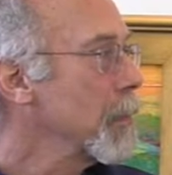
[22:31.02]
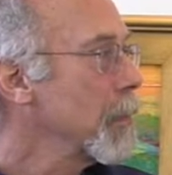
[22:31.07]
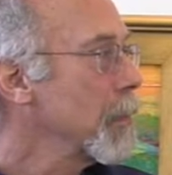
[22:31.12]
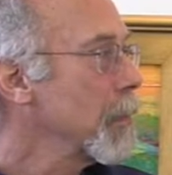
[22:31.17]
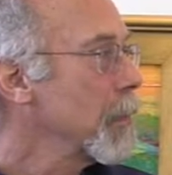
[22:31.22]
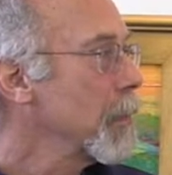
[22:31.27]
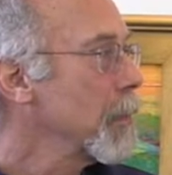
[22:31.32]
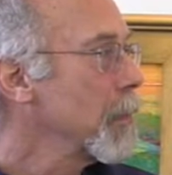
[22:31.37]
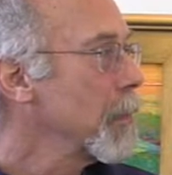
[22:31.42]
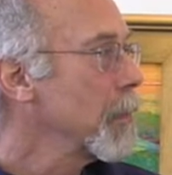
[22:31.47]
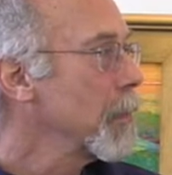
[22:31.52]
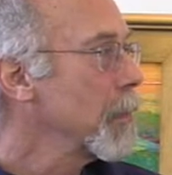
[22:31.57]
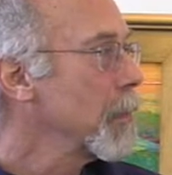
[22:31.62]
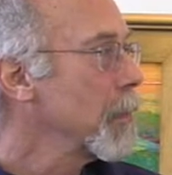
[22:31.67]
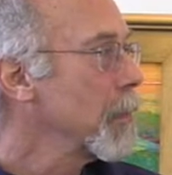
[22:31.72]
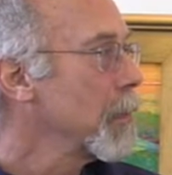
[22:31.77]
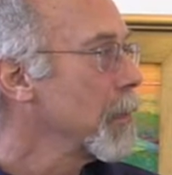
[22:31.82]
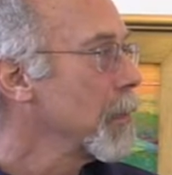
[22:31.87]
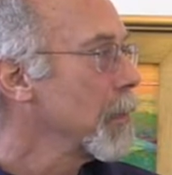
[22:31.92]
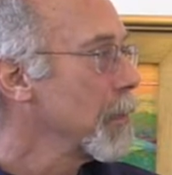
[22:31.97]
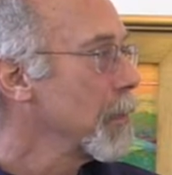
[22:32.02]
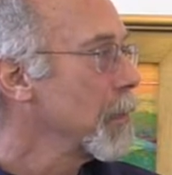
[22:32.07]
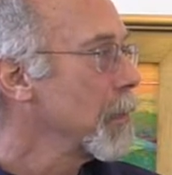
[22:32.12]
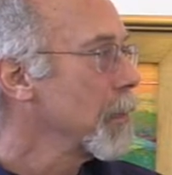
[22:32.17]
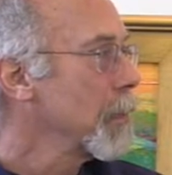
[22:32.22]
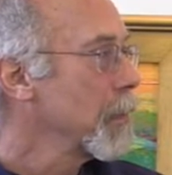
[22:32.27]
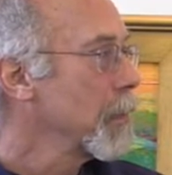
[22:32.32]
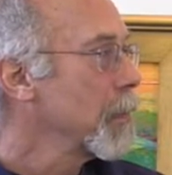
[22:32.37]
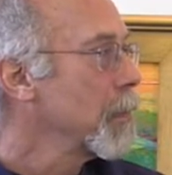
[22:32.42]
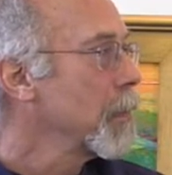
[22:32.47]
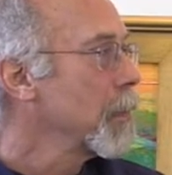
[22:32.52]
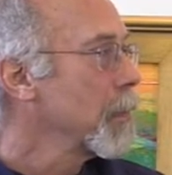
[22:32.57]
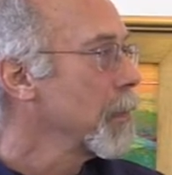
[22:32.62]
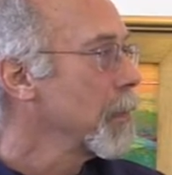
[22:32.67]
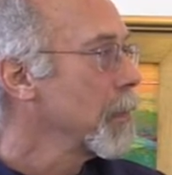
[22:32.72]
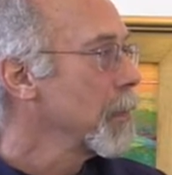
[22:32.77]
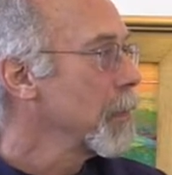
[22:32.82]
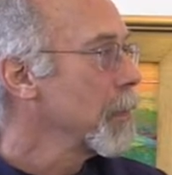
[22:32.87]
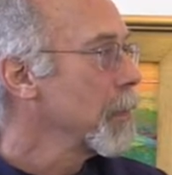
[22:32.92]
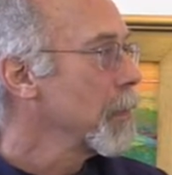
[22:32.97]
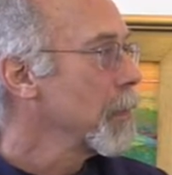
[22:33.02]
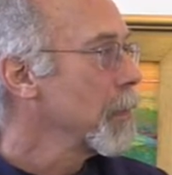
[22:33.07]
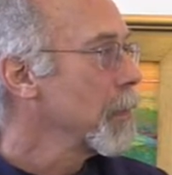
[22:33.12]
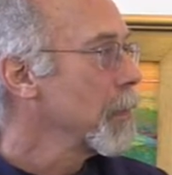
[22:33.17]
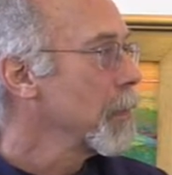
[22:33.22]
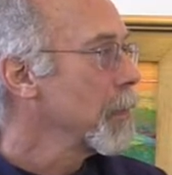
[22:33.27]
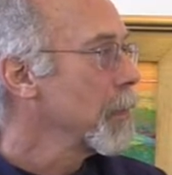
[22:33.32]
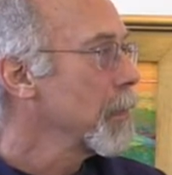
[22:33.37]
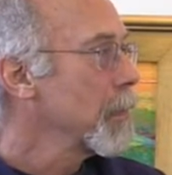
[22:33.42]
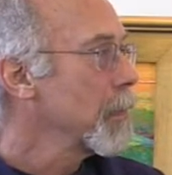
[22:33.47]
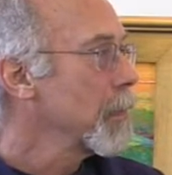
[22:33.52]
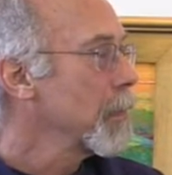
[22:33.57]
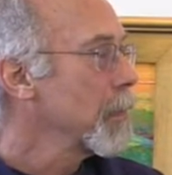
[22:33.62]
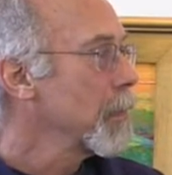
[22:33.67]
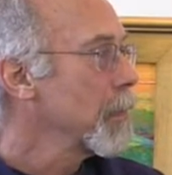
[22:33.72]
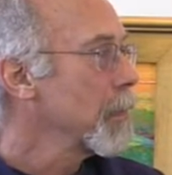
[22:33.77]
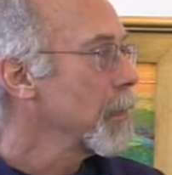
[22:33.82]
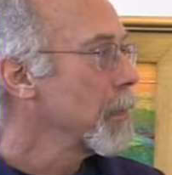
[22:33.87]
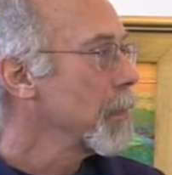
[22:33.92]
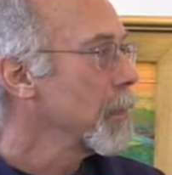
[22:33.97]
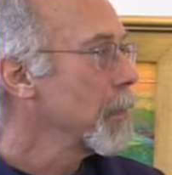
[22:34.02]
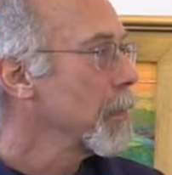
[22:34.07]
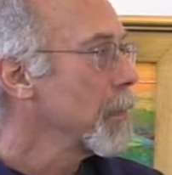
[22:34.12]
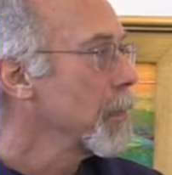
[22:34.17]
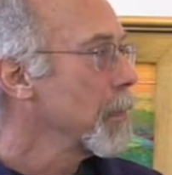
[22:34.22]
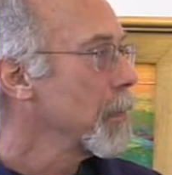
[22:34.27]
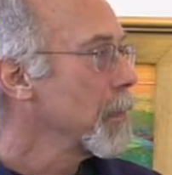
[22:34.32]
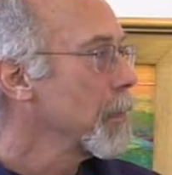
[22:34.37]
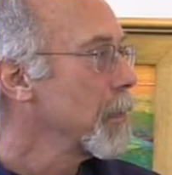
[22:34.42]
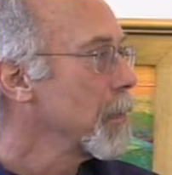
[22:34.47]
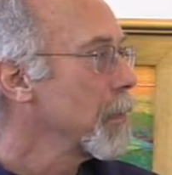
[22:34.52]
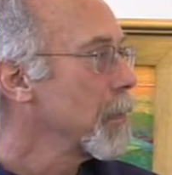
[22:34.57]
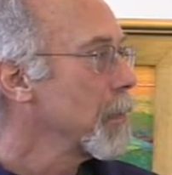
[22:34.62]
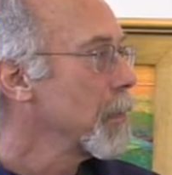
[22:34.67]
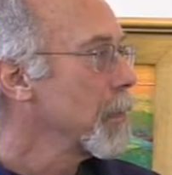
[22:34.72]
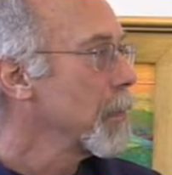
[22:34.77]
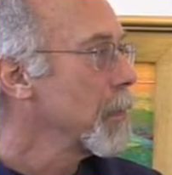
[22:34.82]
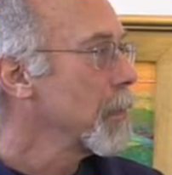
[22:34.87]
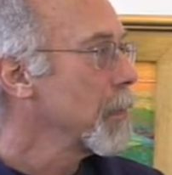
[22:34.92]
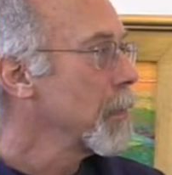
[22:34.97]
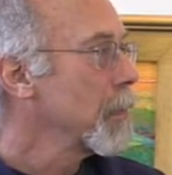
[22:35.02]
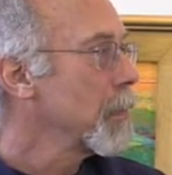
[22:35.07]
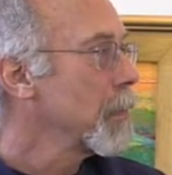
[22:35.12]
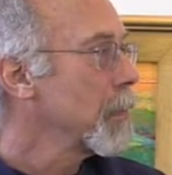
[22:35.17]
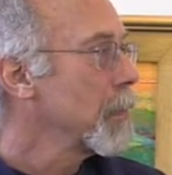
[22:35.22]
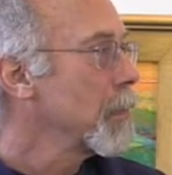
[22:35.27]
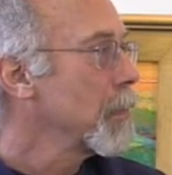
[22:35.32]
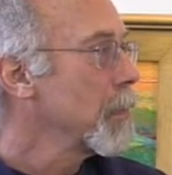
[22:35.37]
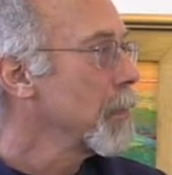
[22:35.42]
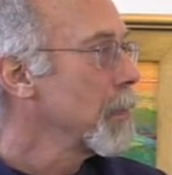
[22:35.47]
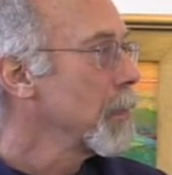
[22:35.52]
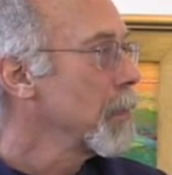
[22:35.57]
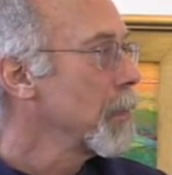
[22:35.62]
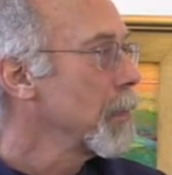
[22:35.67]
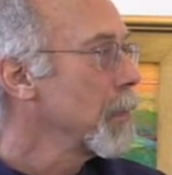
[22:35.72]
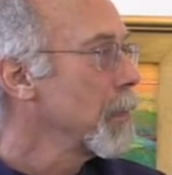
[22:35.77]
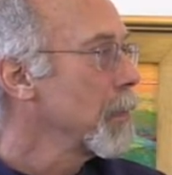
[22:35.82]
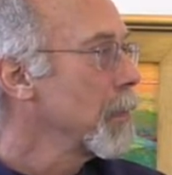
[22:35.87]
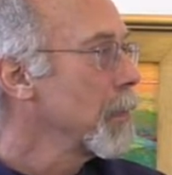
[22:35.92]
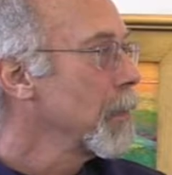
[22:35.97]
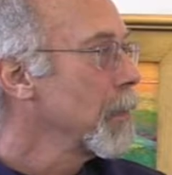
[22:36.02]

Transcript: The person shown says nothing.